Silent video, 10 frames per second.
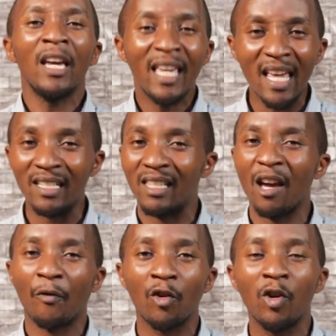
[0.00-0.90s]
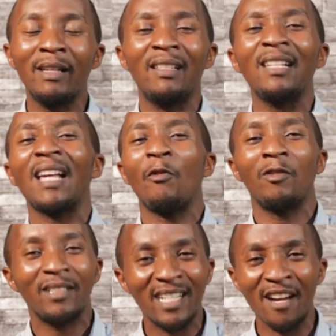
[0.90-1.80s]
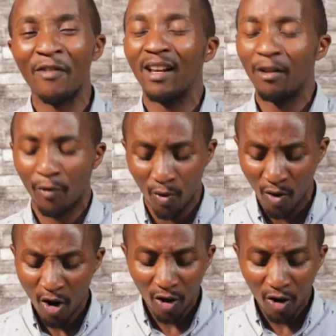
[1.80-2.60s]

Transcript: He is there for you. He says, I will never leave you